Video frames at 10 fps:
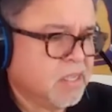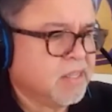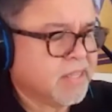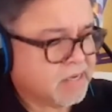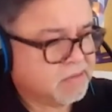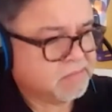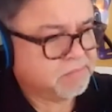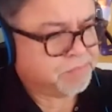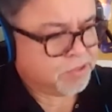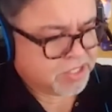that
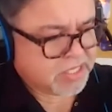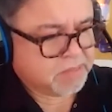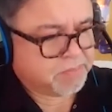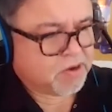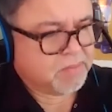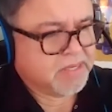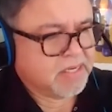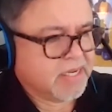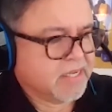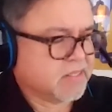purchasing department,
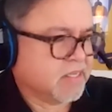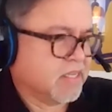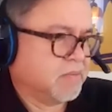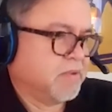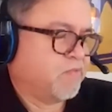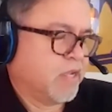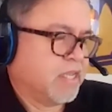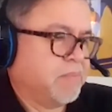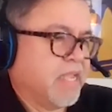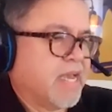and asking them if we
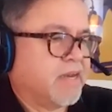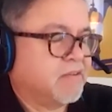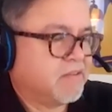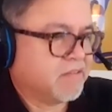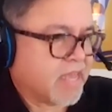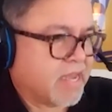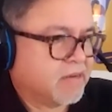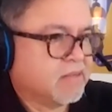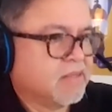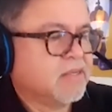could be added to that
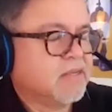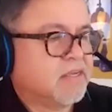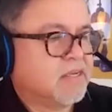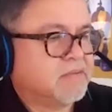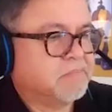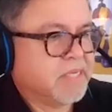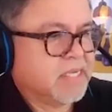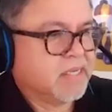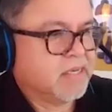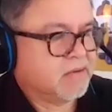
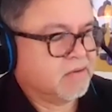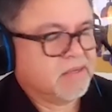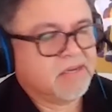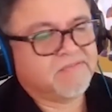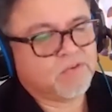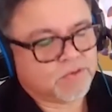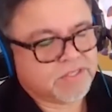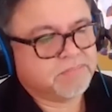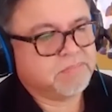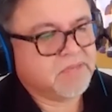bid, and of
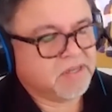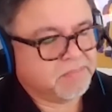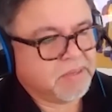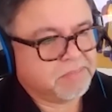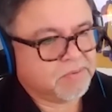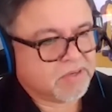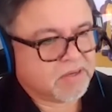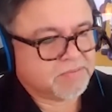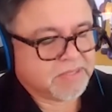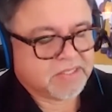course, people are
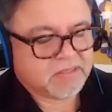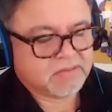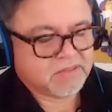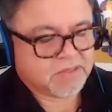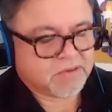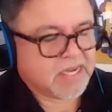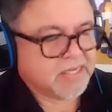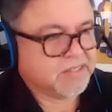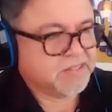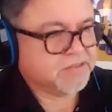always so
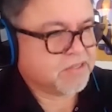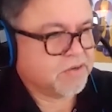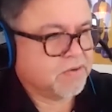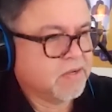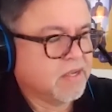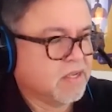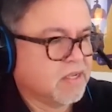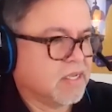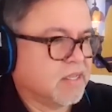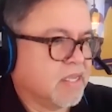kind to do so,
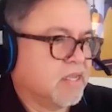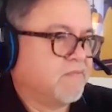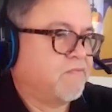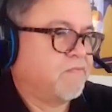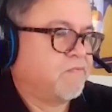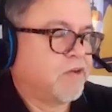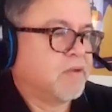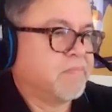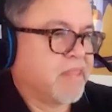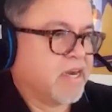and then
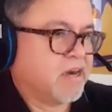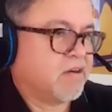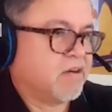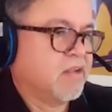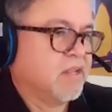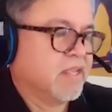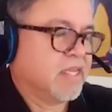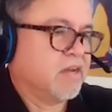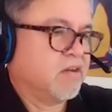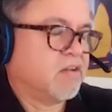from there,
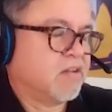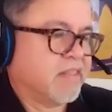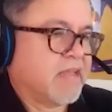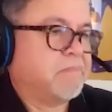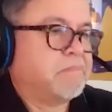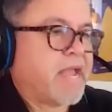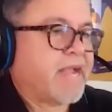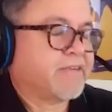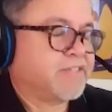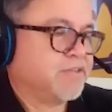getting all of that
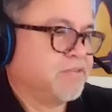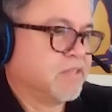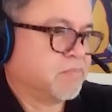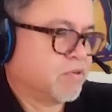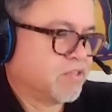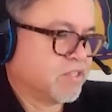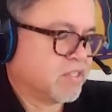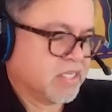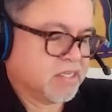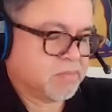back to the
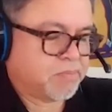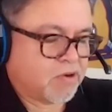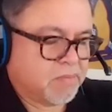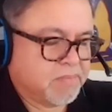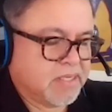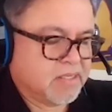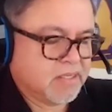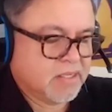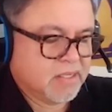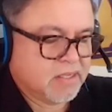purchasing department
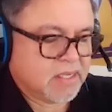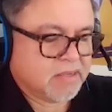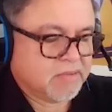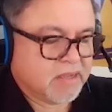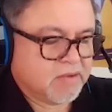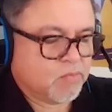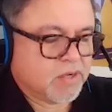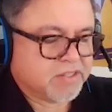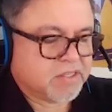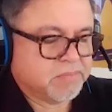that
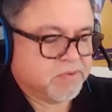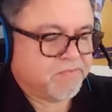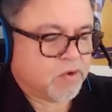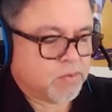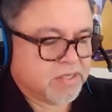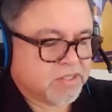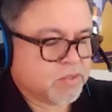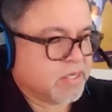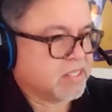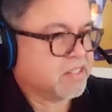wants to move forward as
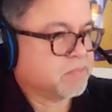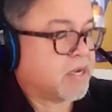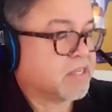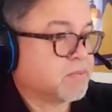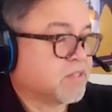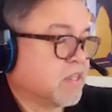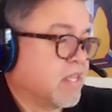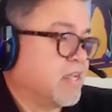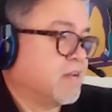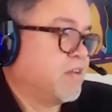quickly as possible, so
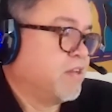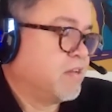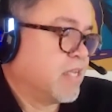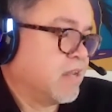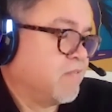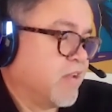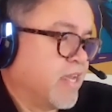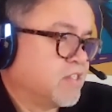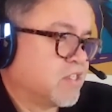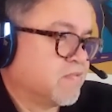they can take
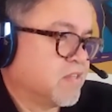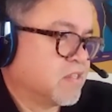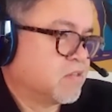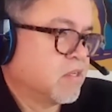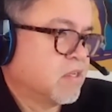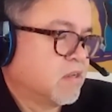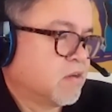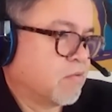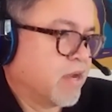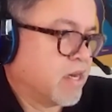advantage of this
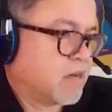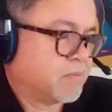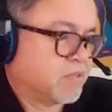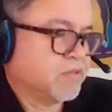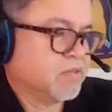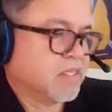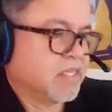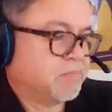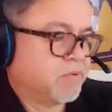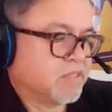great
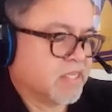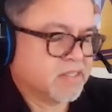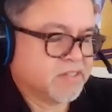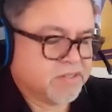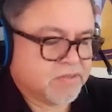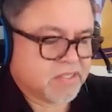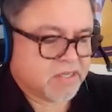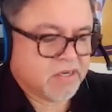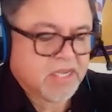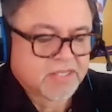opportunity presented to us
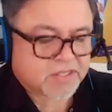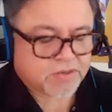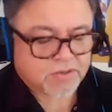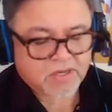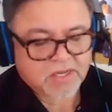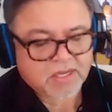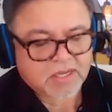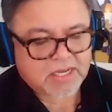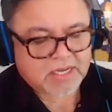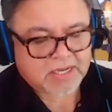here. So,
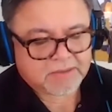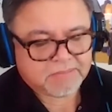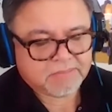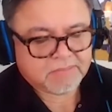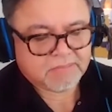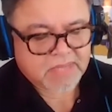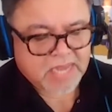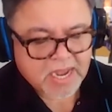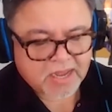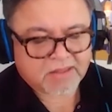
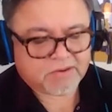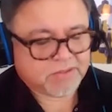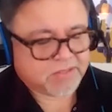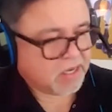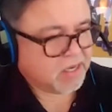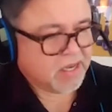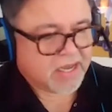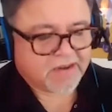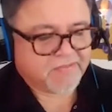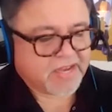there was a
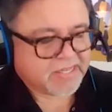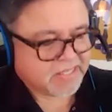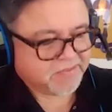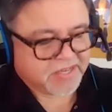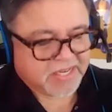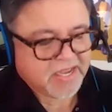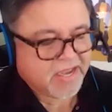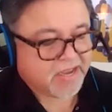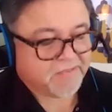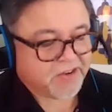lot of activity
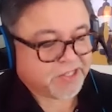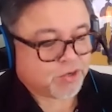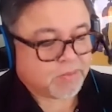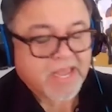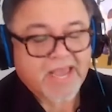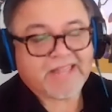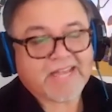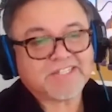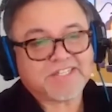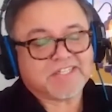and a very short, and
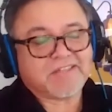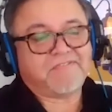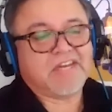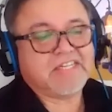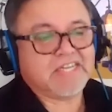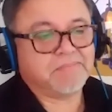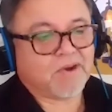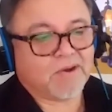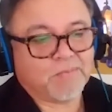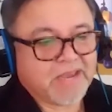that's just the funding
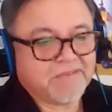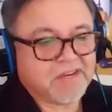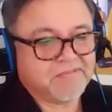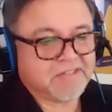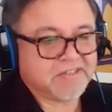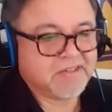part. We haven't even